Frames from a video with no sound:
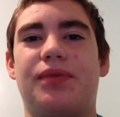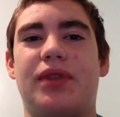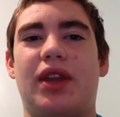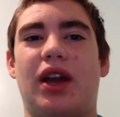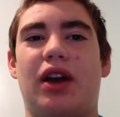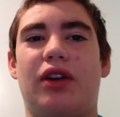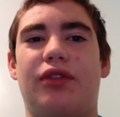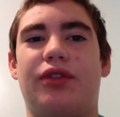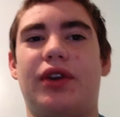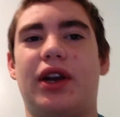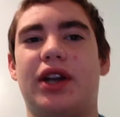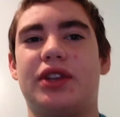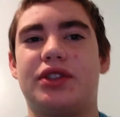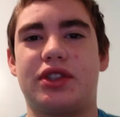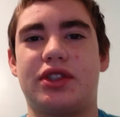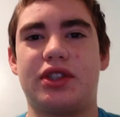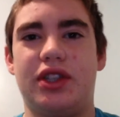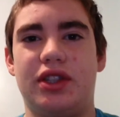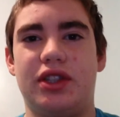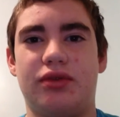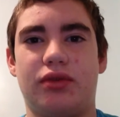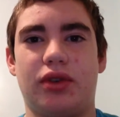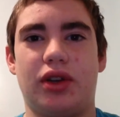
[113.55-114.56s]
how fast can
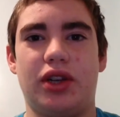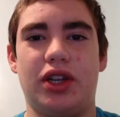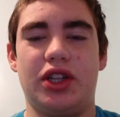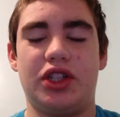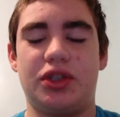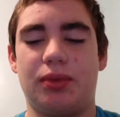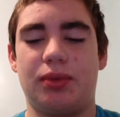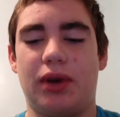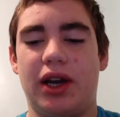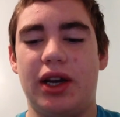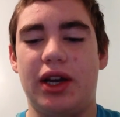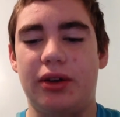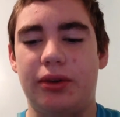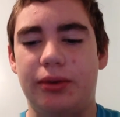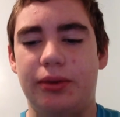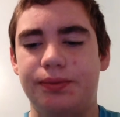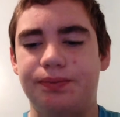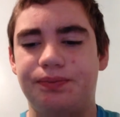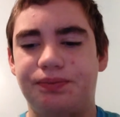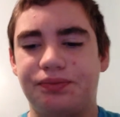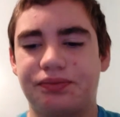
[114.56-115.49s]
you run each mile.